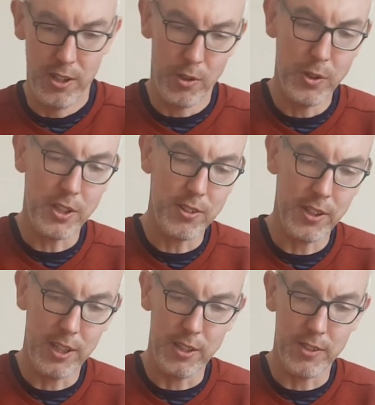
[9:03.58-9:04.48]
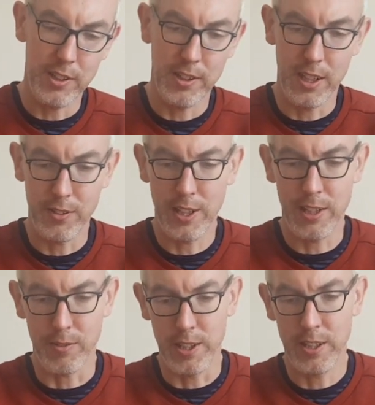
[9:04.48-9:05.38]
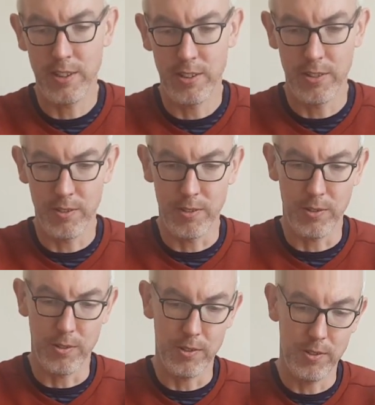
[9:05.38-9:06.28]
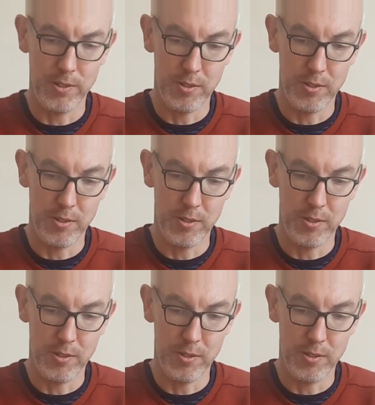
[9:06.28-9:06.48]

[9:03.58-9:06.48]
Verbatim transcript: Or you can turn it over and have it that way or